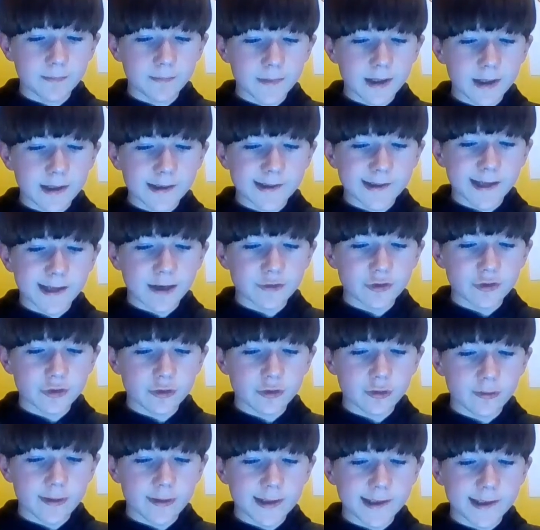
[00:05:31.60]

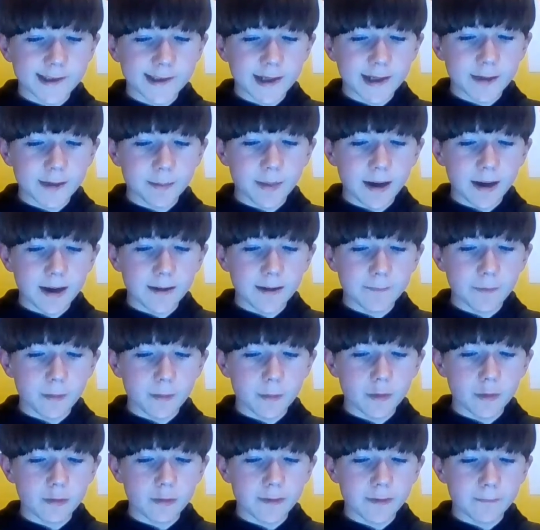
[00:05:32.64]
statutory sick pay for
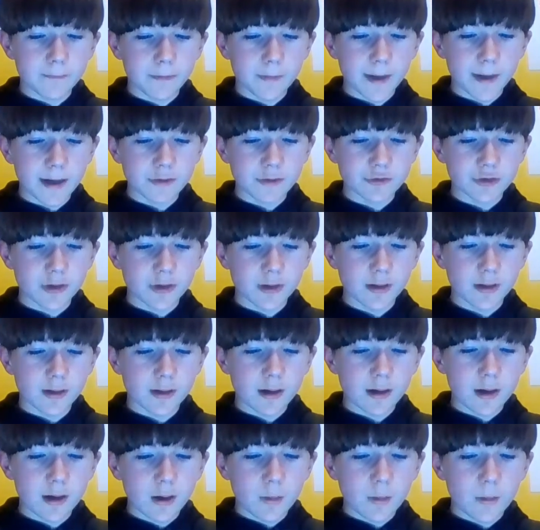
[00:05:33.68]
more information.
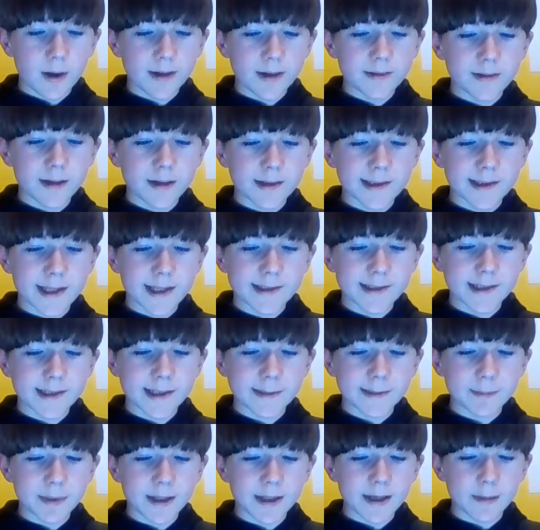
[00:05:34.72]
When does
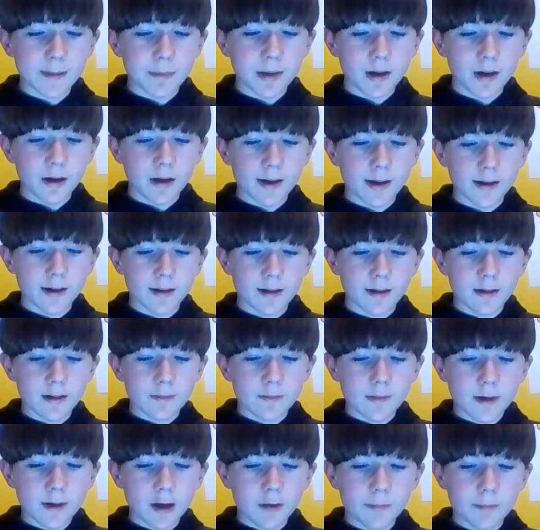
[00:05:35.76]
SSP apply?
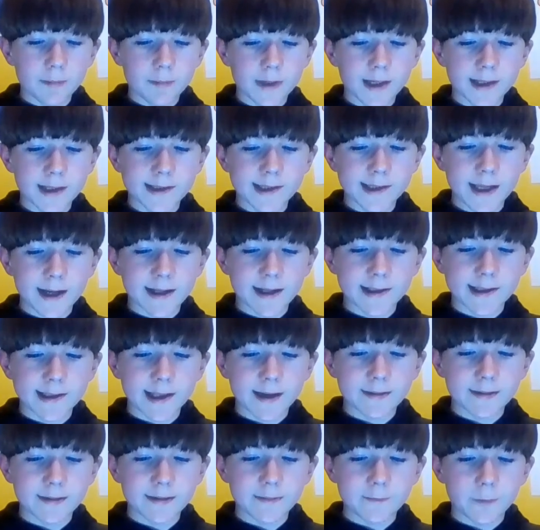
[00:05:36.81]
The government is
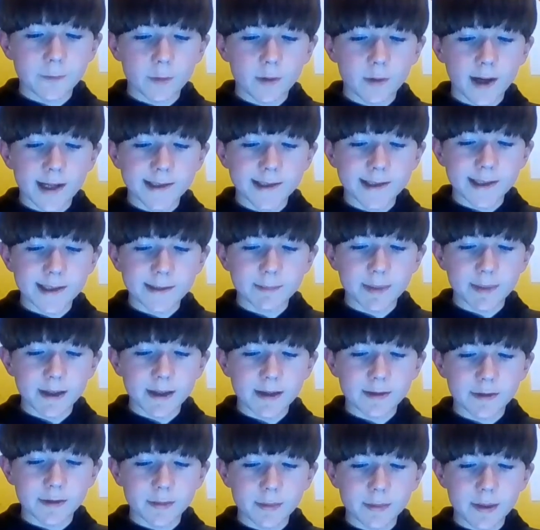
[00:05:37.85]
legislating for
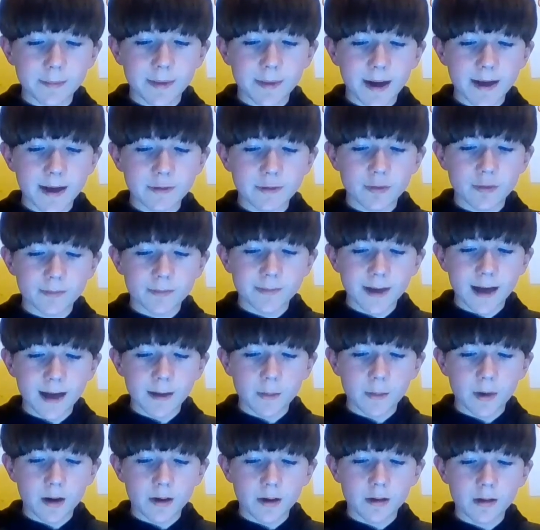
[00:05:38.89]
SSP to be paid from day
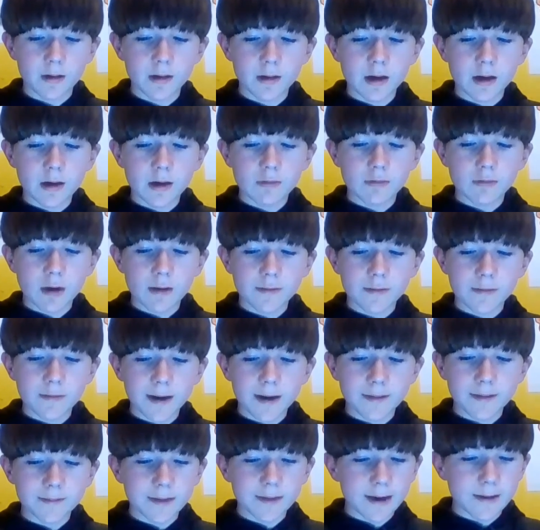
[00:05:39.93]
one rather
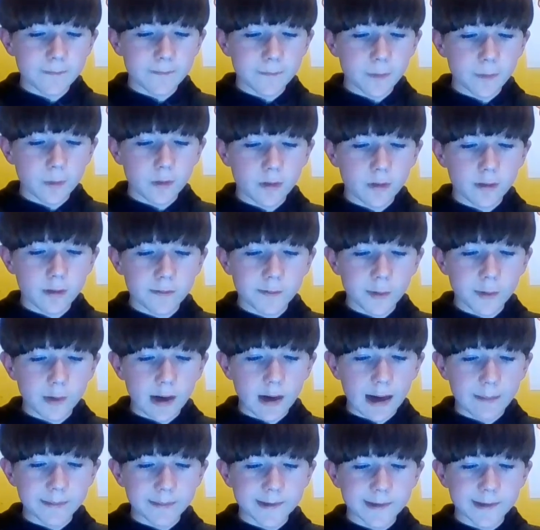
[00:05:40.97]
than day four of your
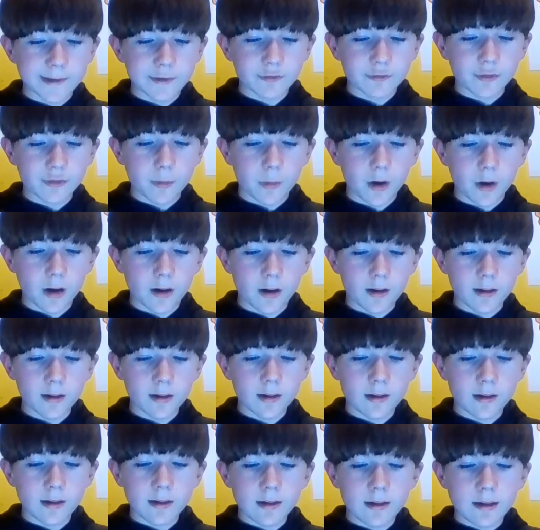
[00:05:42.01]
absence from work.
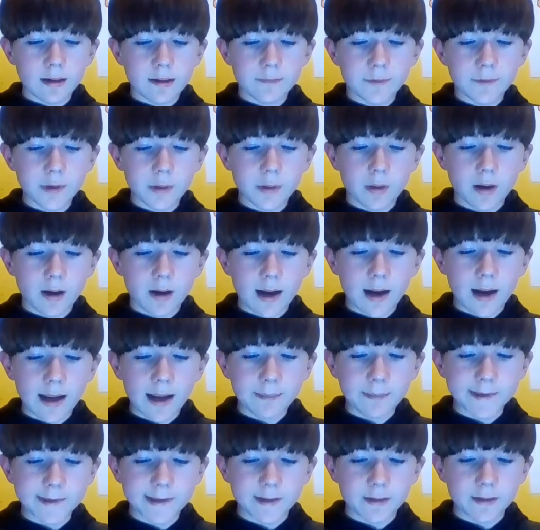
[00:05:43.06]
If you are
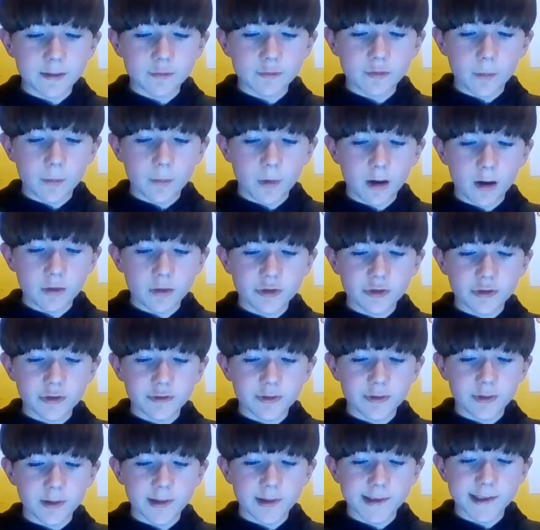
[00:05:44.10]
absent from work due
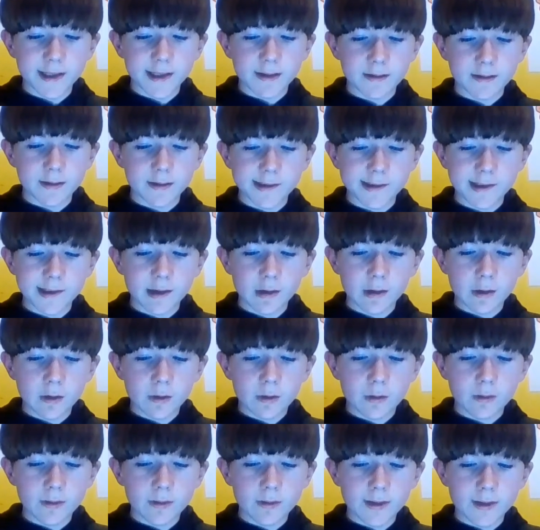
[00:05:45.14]
to a sickness
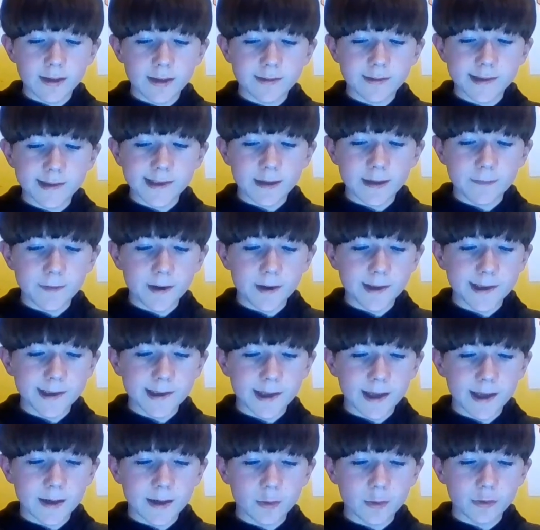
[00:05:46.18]
or need to
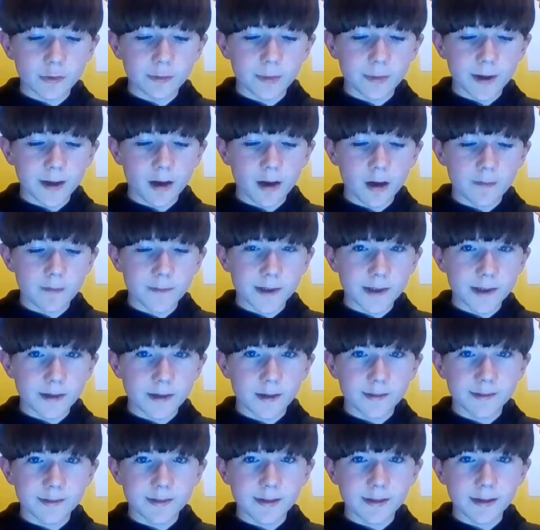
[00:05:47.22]
self-isolate caused by
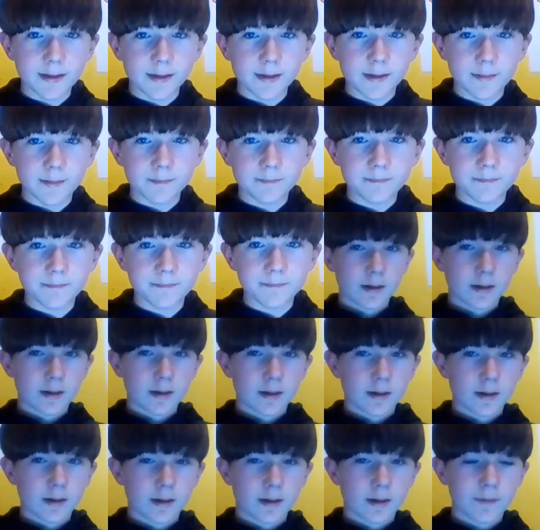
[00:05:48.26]
COVID-19. A
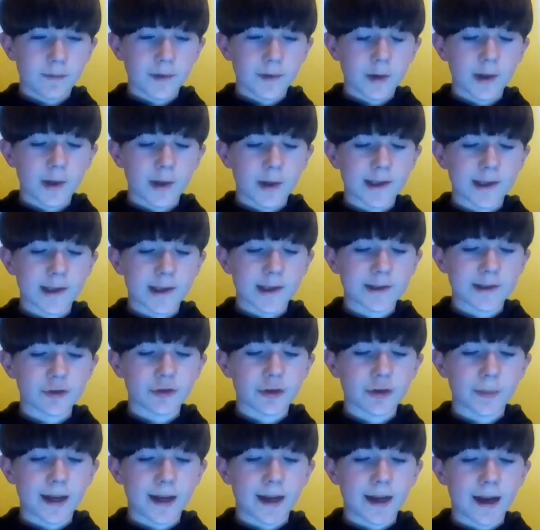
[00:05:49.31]
question you may have,
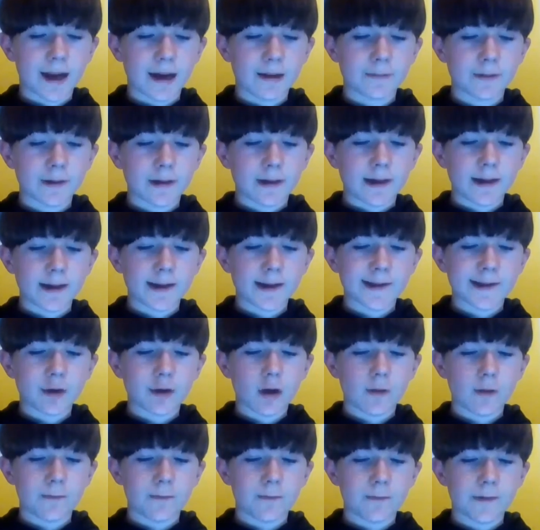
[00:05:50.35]
is
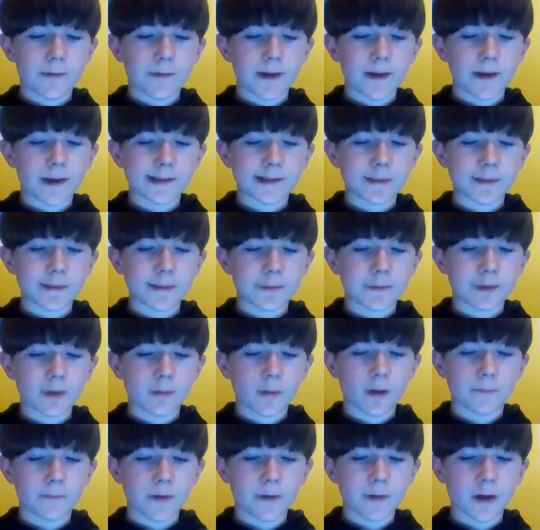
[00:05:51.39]
coughing a symptom of the
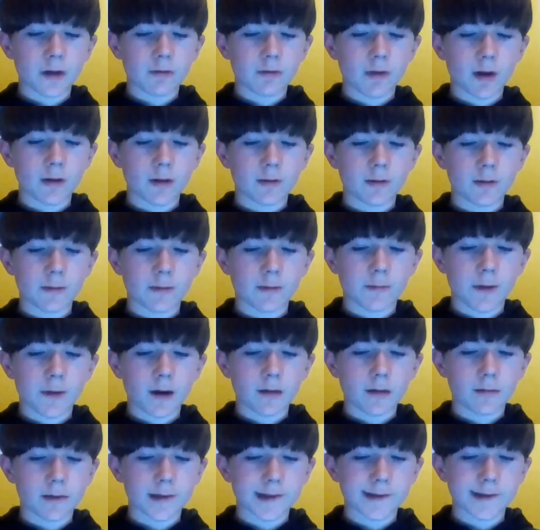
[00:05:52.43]
coronavirus
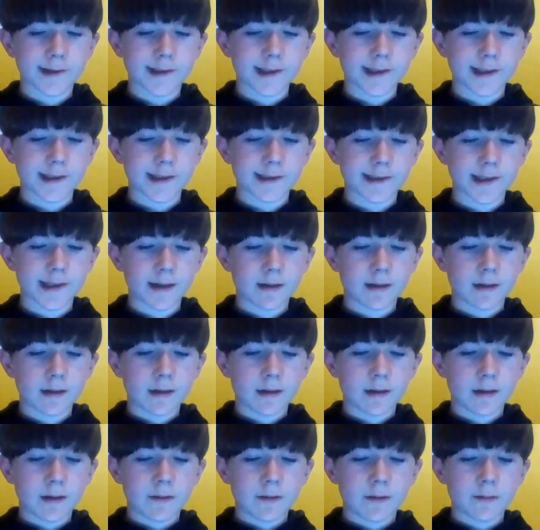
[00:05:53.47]
disease? The
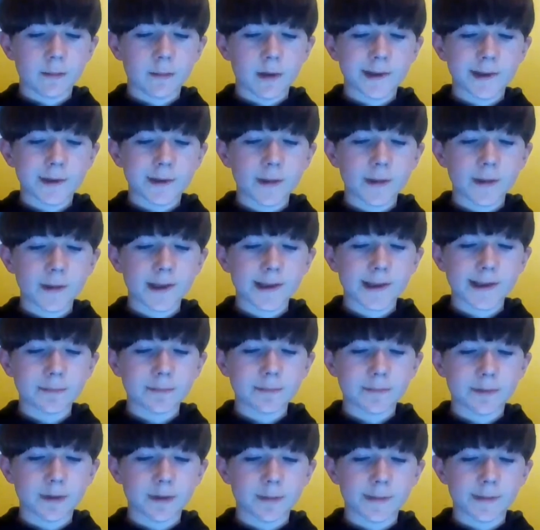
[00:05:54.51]
most common
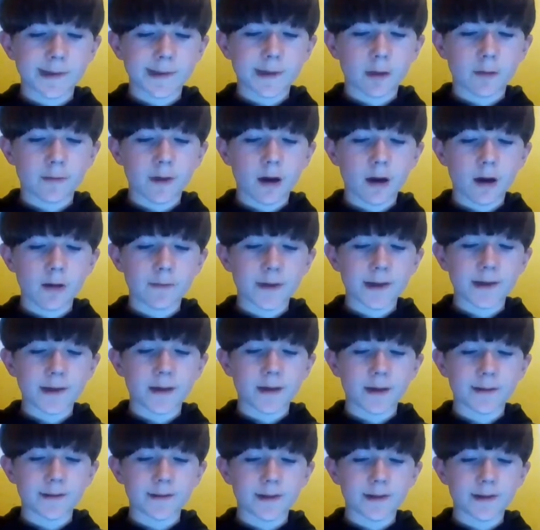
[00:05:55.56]
symptoms of
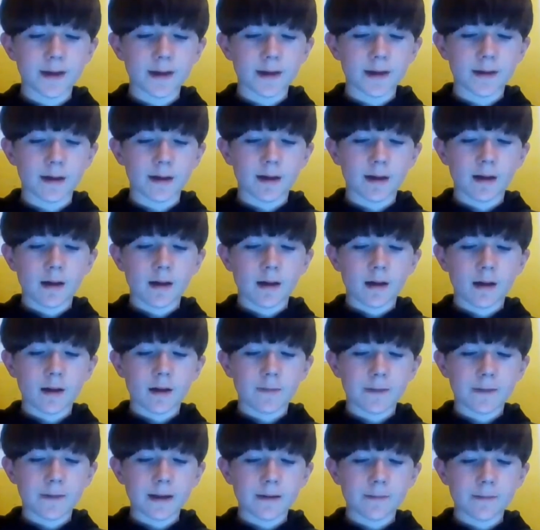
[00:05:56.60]
COVID-19 are
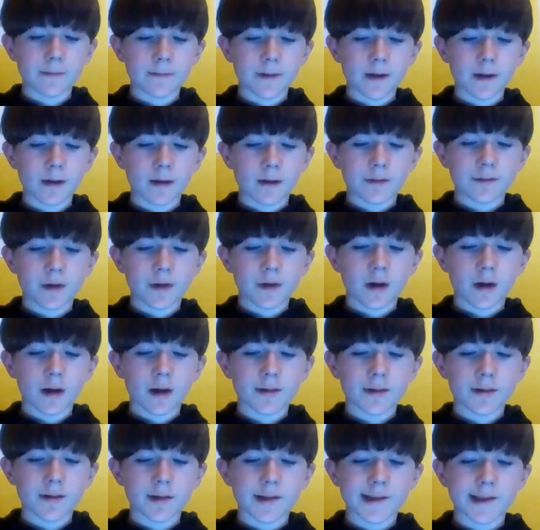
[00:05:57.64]
fever,
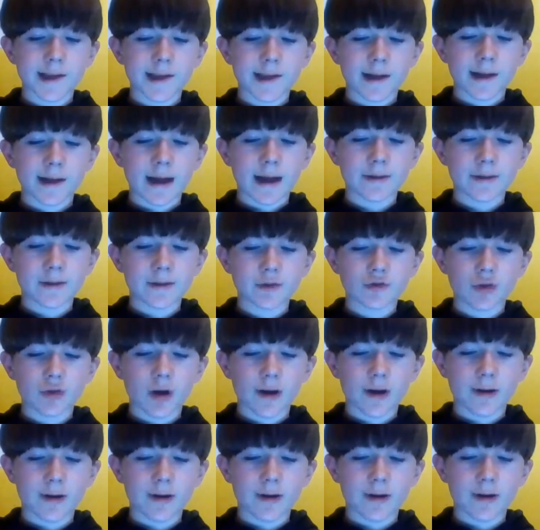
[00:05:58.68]
tiredness and a dry
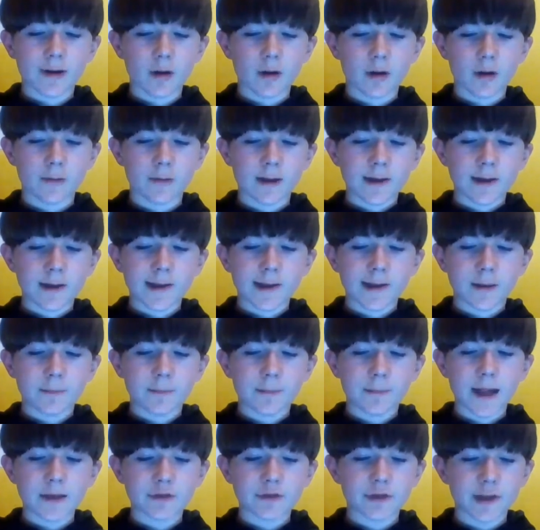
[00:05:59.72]
cough. Some
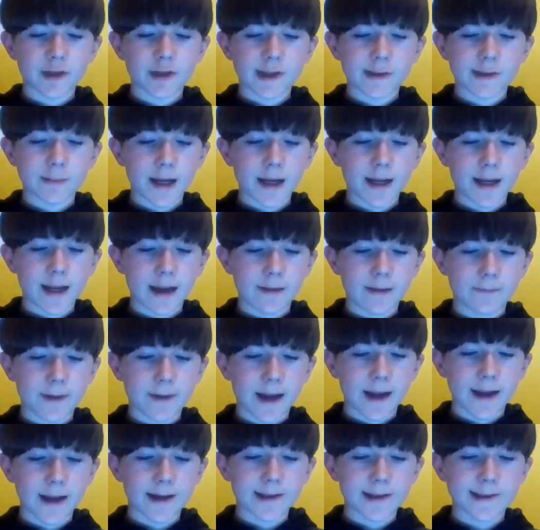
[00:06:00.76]
patients may have
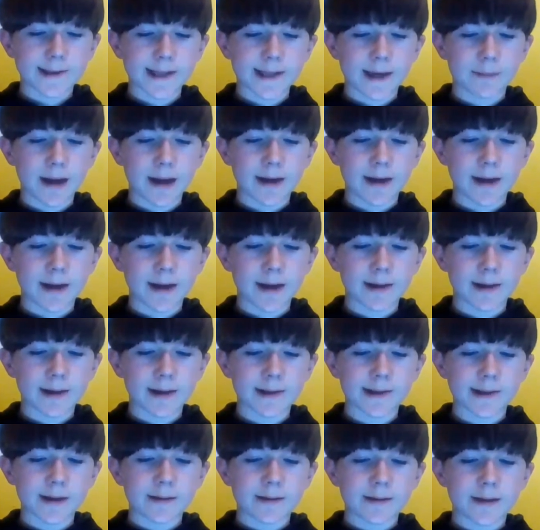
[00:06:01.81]
aches and pains,
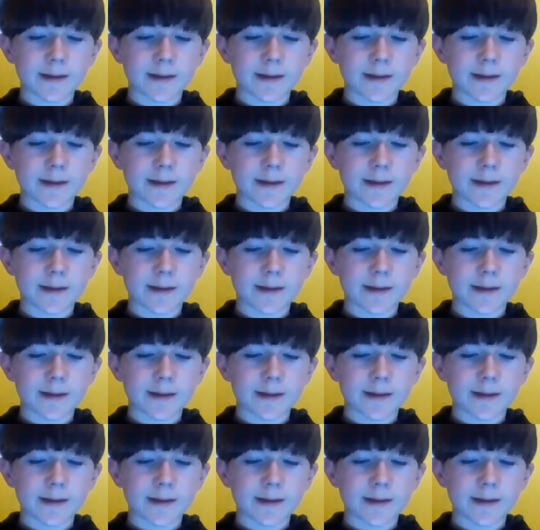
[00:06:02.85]
nasal